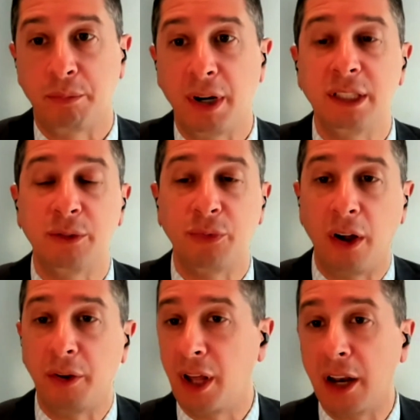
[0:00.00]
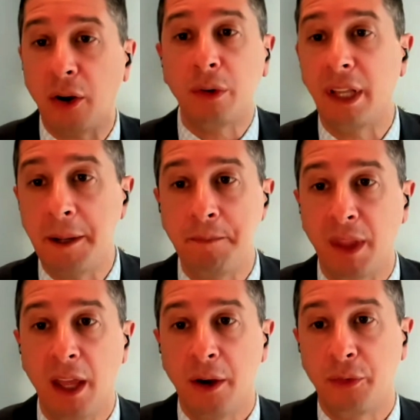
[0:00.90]
Prices fall not only
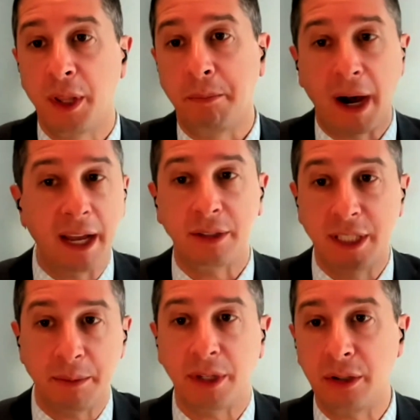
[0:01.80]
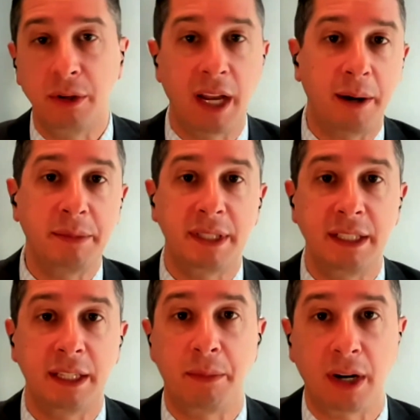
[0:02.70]
for the biosimilar who comes
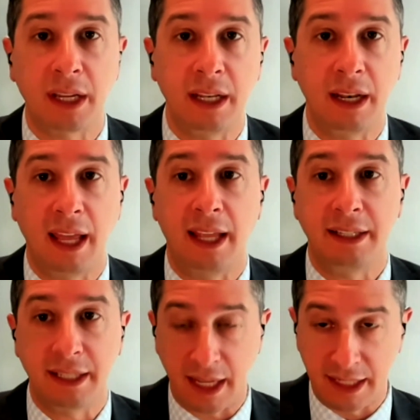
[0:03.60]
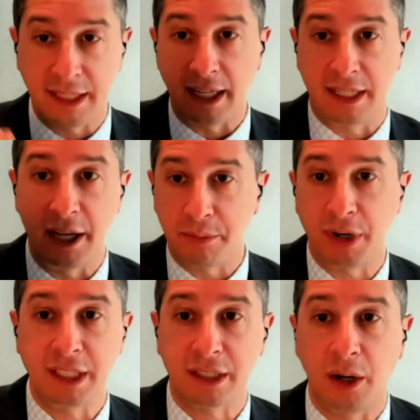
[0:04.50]
into the market and sets their
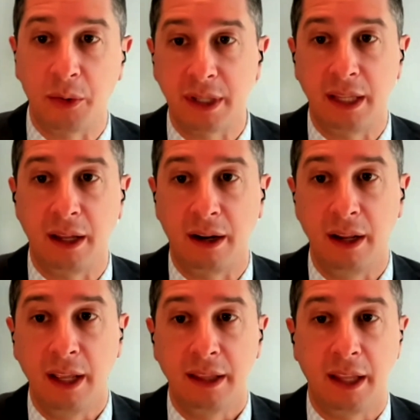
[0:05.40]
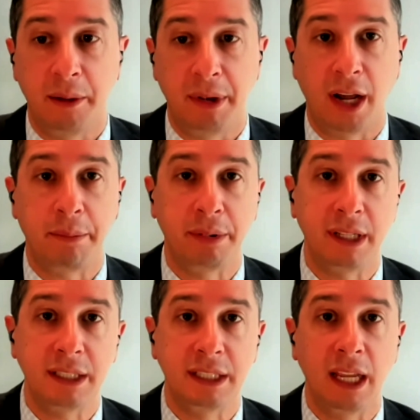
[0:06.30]
price lower than the
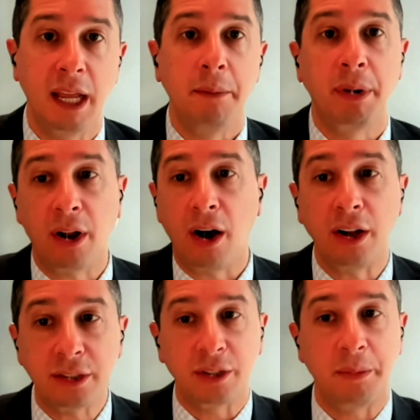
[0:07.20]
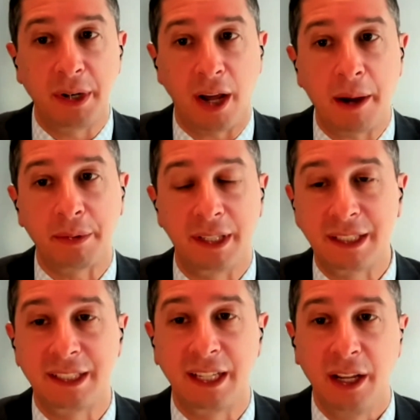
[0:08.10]
monopolists, but also the
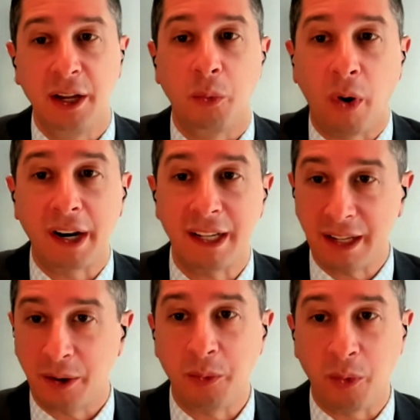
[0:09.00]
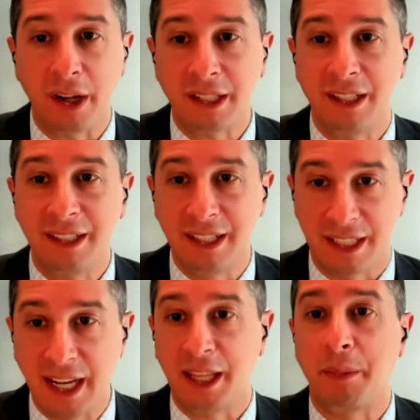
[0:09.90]
monopolists want to
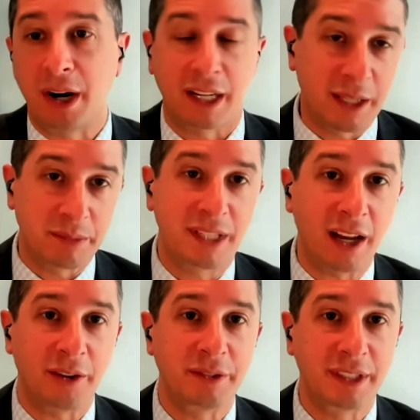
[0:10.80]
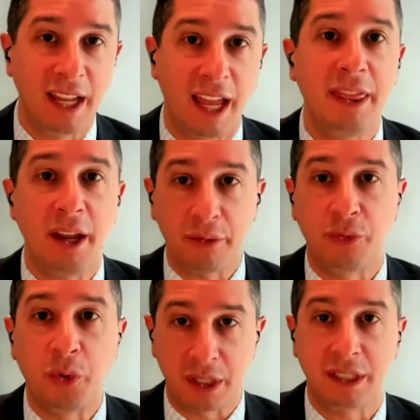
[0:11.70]
stay in the market themselves, and they're
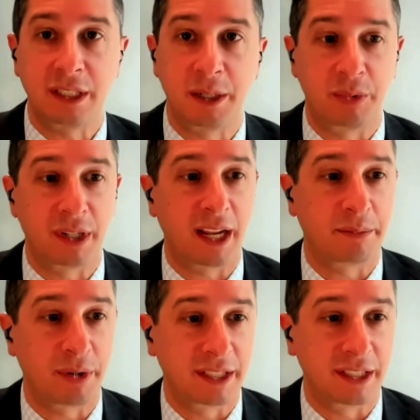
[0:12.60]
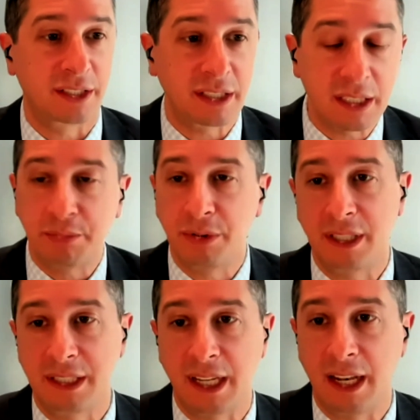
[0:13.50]
forced to bring down prices. Just as
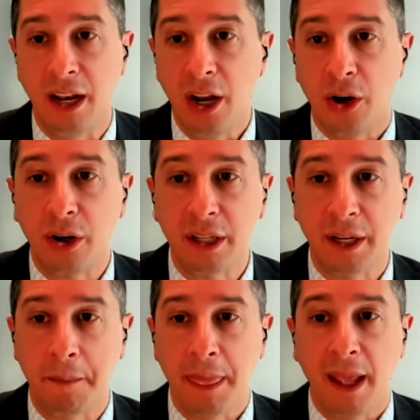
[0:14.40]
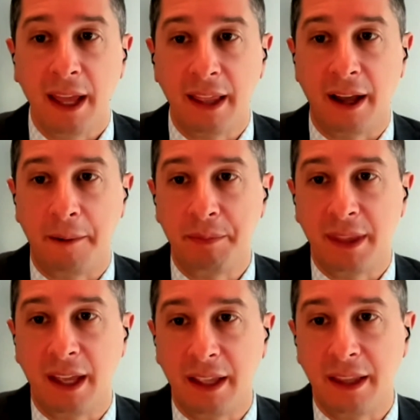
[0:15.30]
Preeti said earlier,
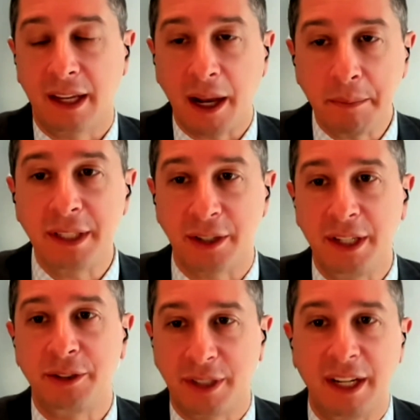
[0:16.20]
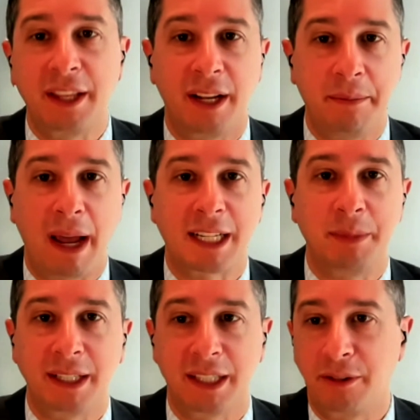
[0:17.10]
the companies are interested in
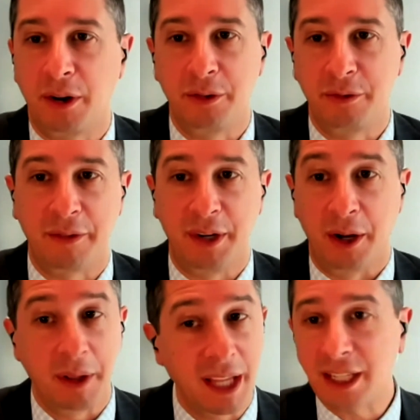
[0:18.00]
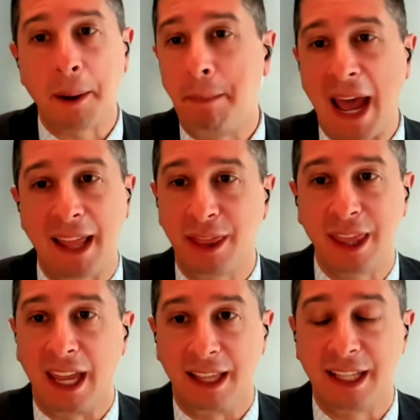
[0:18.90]
maximizing their own revenue. That's not a bad
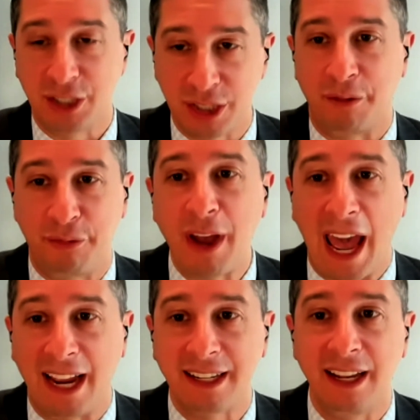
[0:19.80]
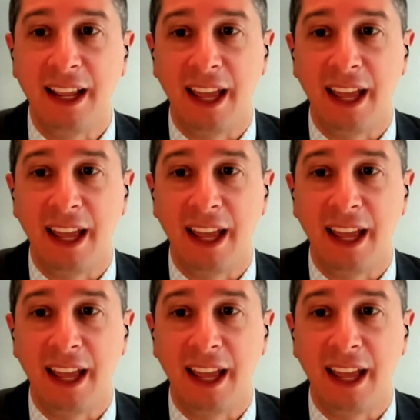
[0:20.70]
thing. That's just a fact.